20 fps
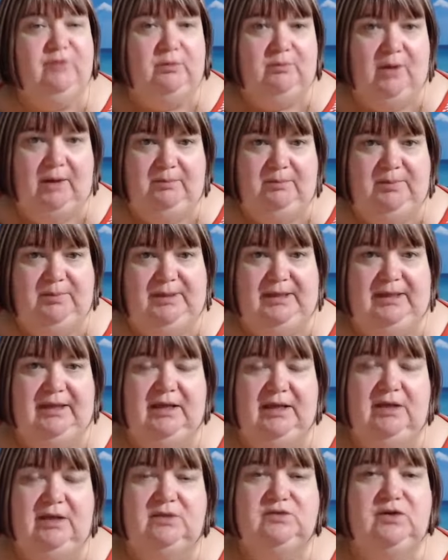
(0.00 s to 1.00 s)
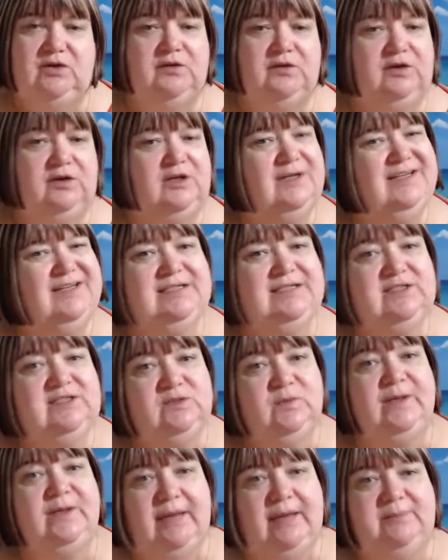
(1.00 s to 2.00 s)
it might be, so that your lists
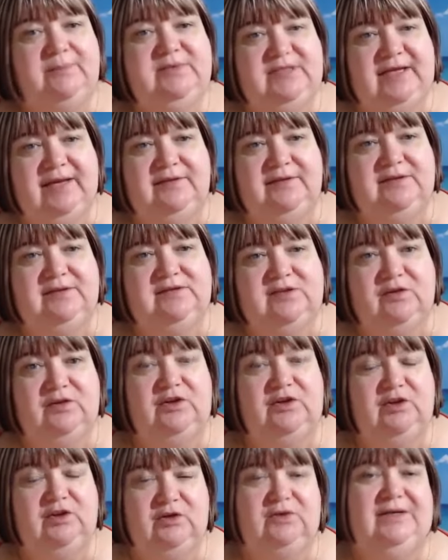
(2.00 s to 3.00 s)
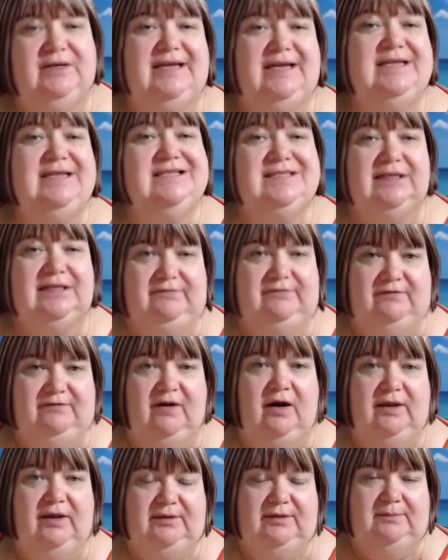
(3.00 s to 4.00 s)
were kept together so that you could easily
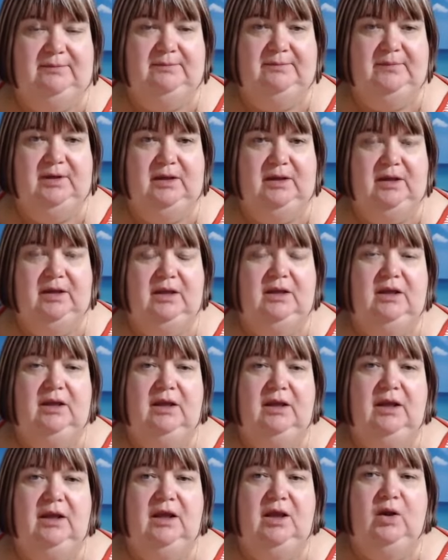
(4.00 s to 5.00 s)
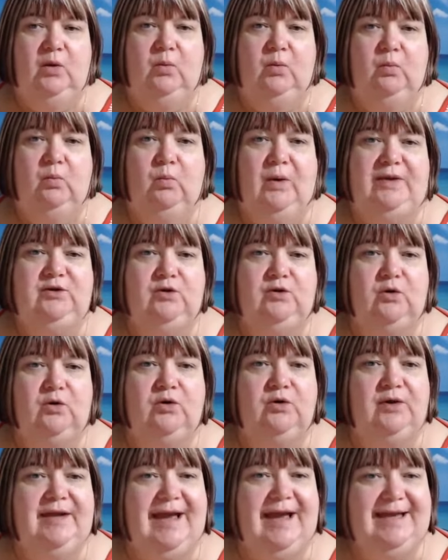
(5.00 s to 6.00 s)
find them. When you're
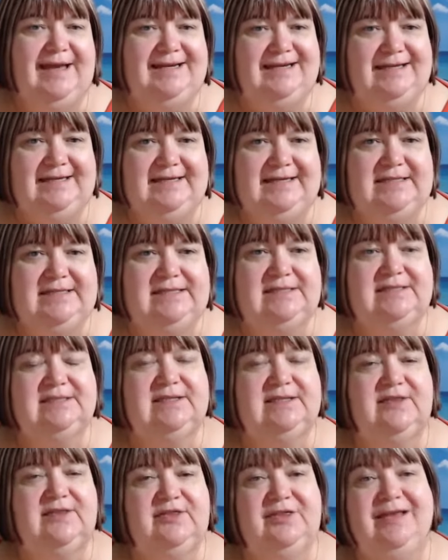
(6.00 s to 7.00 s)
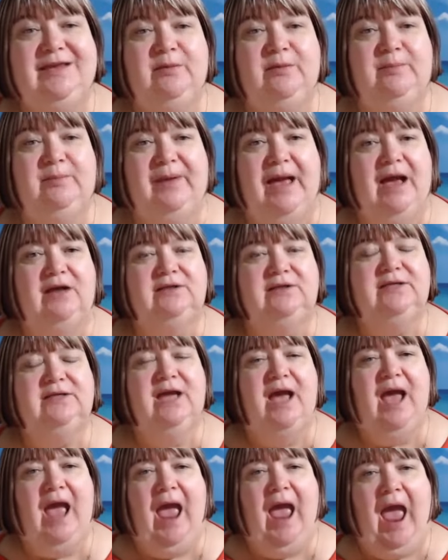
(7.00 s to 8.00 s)
creating lists, think about
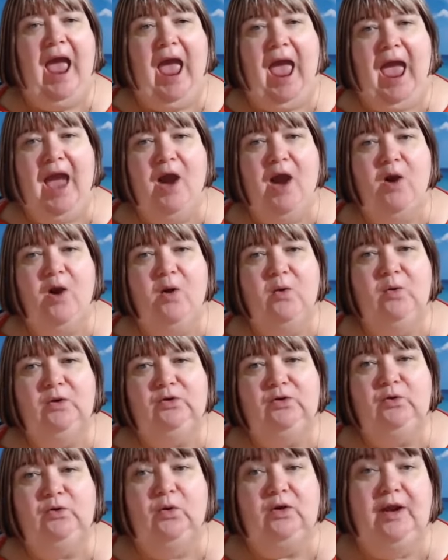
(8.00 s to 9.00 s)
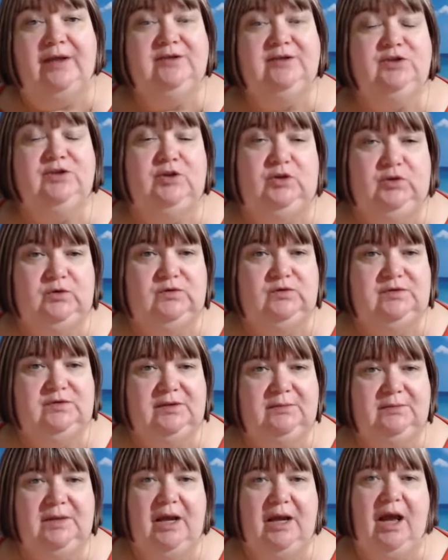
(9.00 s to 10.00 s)
how you're going to use
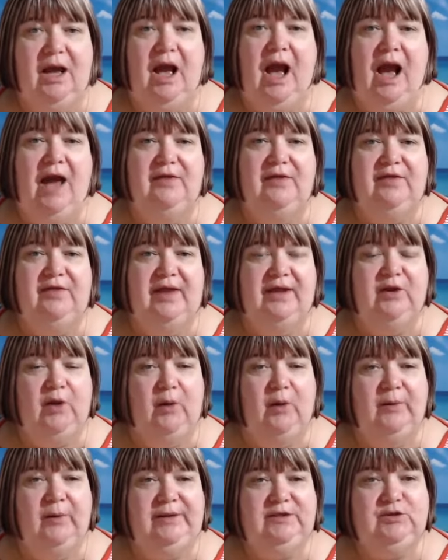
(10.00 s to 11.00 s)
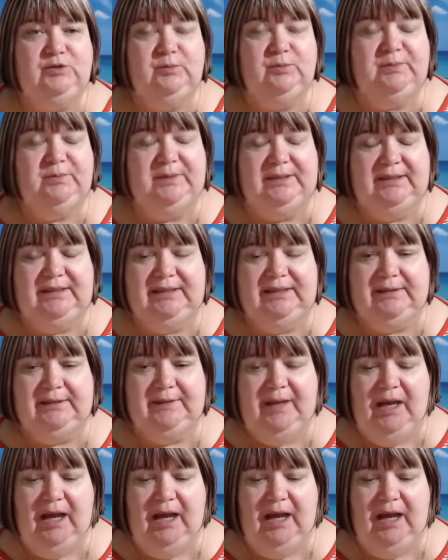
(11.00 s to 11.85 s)
them. Are they going to be